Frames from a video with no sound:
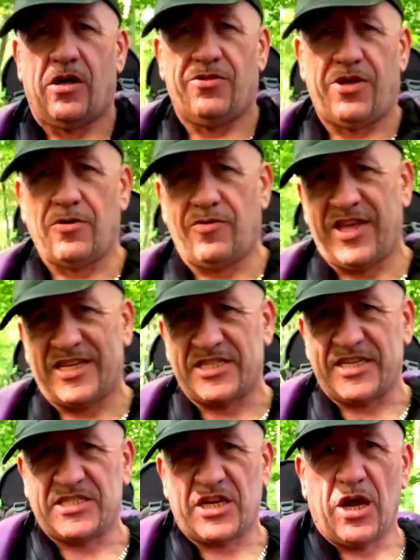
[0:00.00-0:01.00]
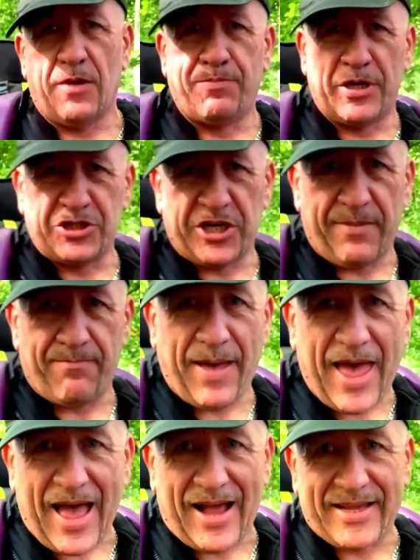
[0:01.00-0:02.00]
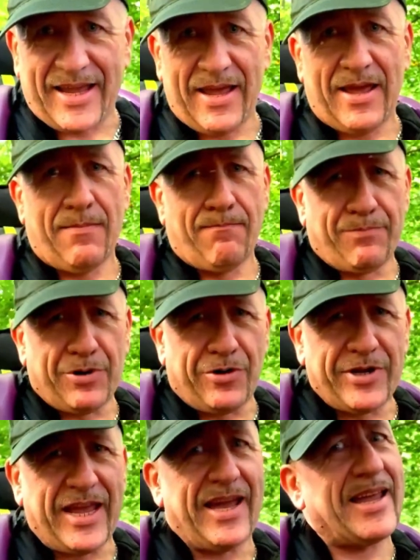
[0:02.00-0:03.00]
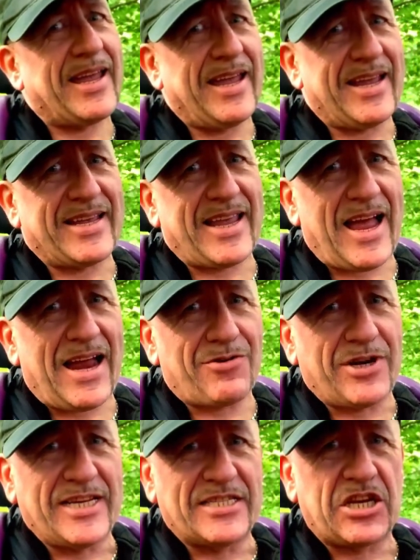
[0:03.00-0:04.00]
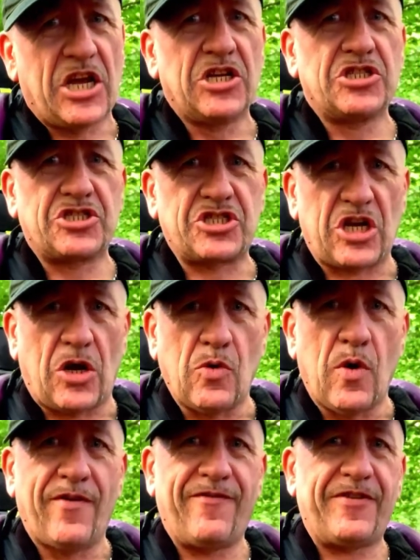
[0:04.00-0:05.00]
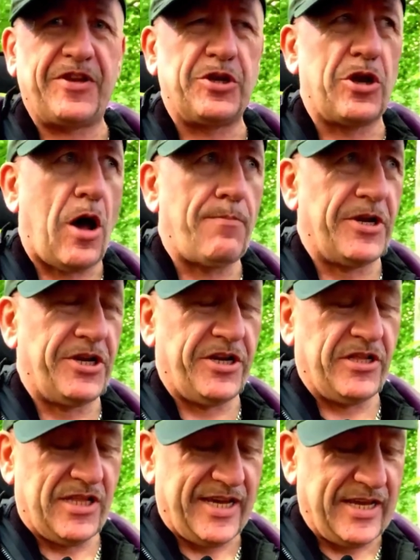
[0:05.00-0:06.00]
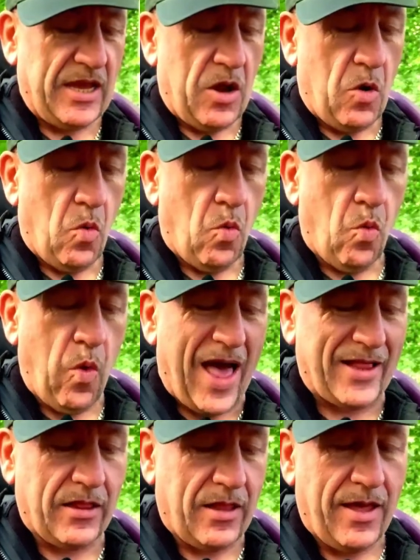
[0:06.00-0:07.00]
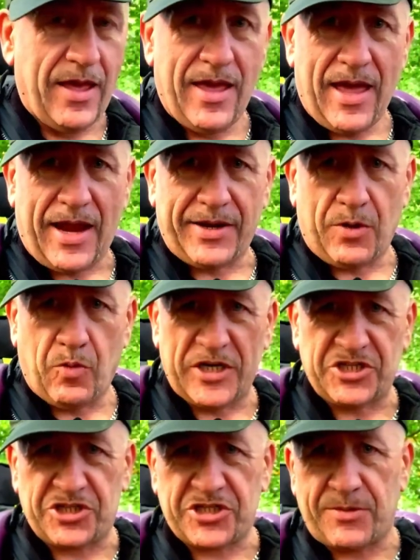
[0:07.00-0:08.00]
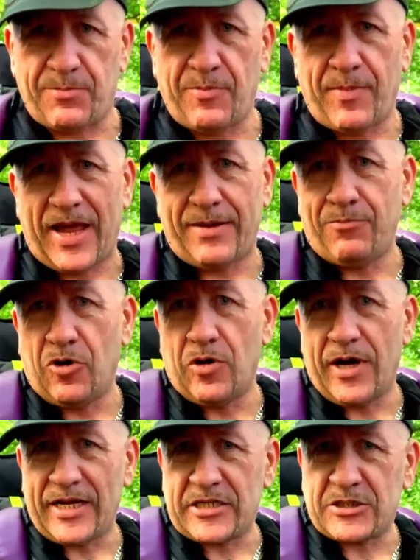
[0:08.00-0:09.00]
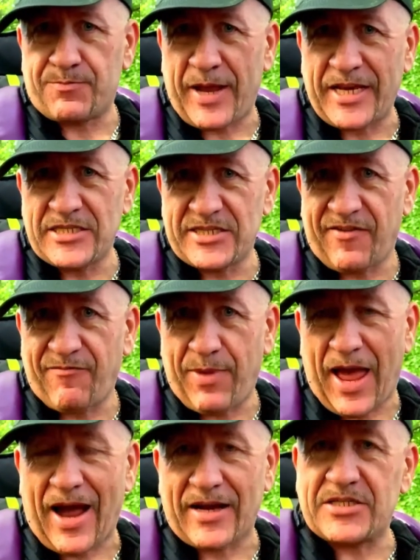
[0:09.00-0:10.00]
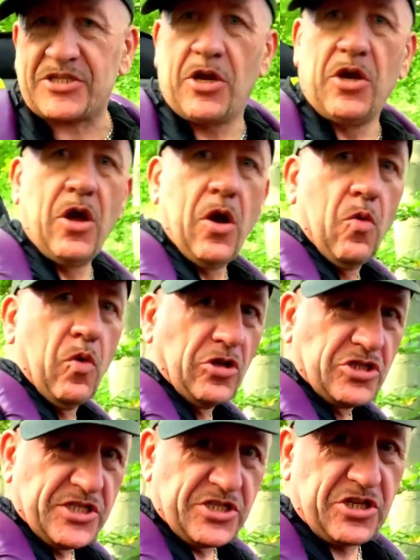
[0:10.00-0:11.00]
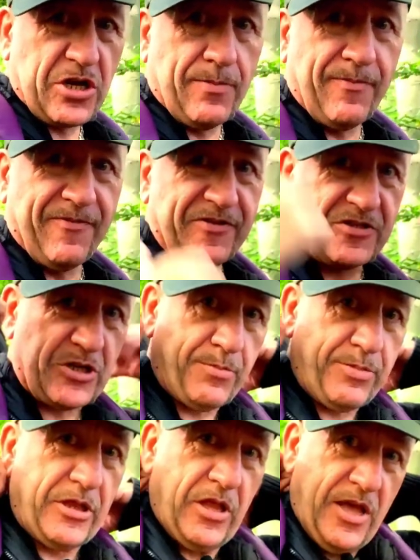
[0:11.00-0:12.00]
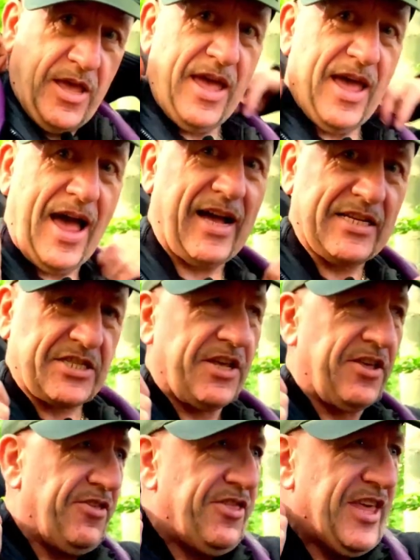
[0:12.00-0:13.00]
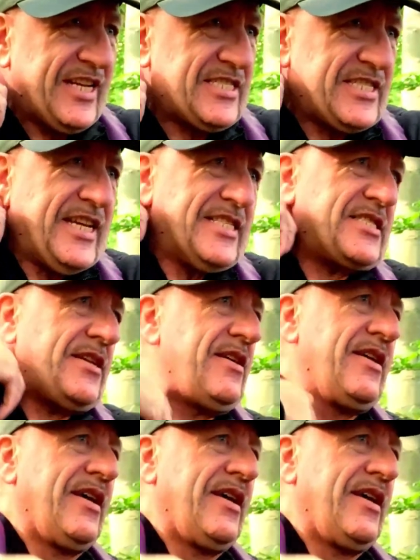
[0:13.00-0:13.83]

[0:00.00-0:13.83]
Although this is a budget pack, boy, it carries so phenomenally well, and I wish some of my more expensive packs was as comfortable as this is.